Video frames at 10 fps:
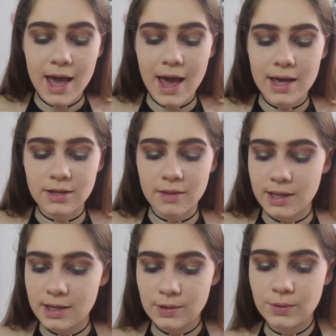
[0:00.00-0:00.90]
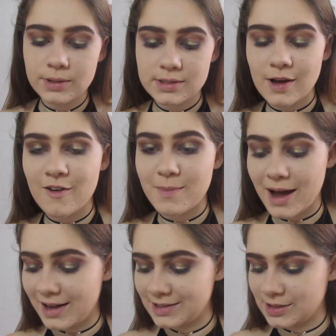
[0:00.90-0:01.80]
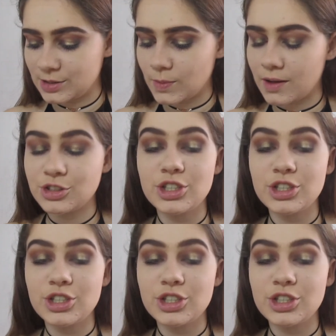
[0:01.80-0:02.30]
and on the inner corners of my eyes as well.